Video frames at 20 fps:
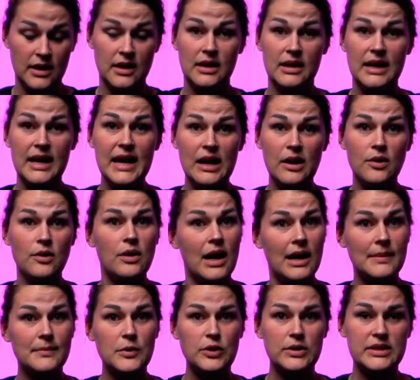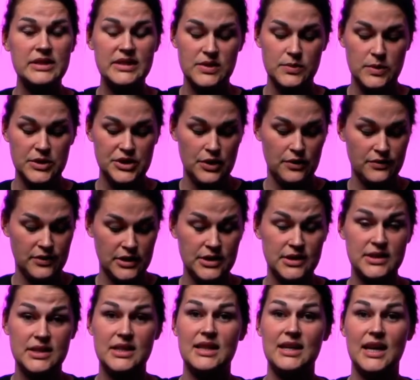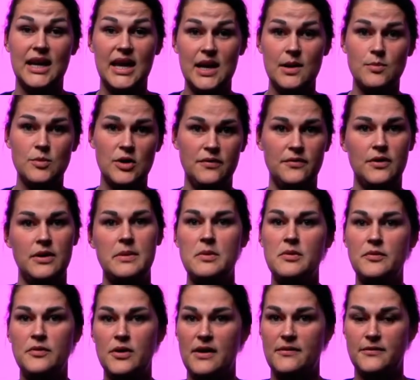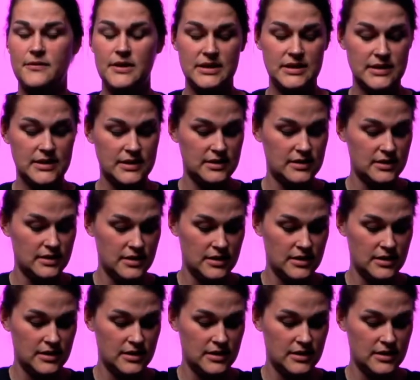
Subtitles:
Now, I'm going to switch over to the camera frame of reference.